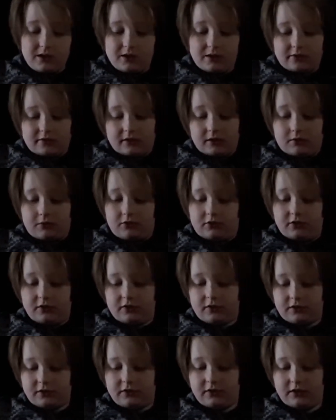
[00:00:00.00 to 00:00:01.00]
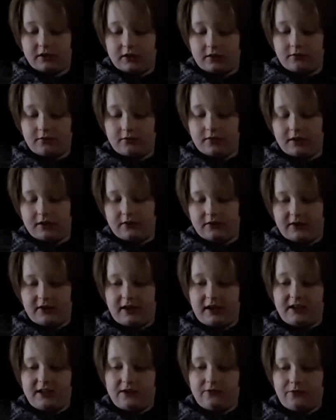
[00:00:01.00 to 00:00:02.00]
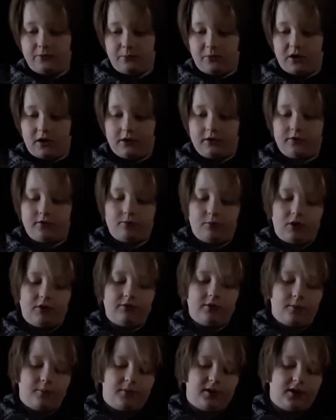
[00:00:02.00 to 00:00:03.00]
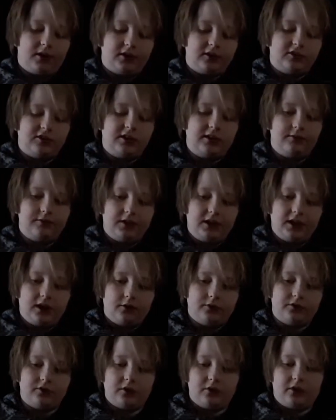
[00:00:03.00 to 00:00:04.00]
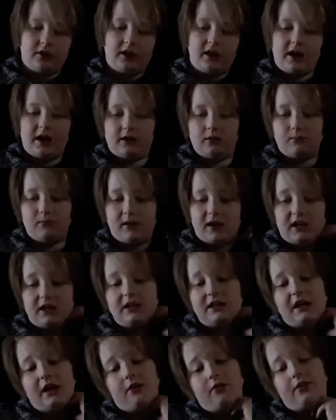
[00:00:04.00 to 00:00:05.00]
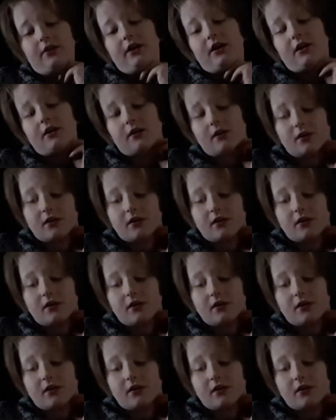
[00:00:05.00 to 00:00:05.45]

sandwiches and stuff, and they even one of them brought a TV out, so they had it made down there.